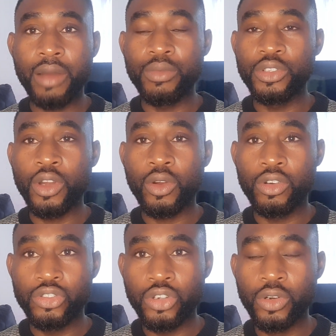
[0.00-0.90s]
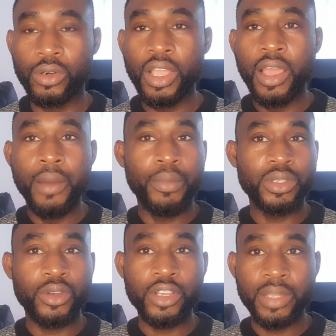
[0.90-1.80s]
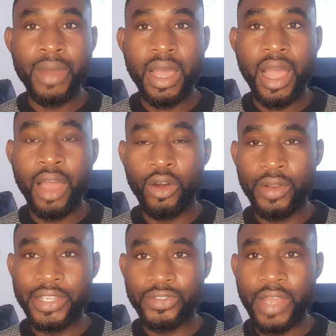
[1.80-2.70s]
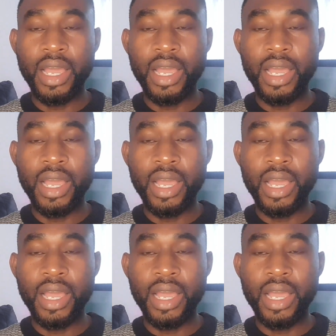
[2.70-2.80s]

your control, but customers are always right.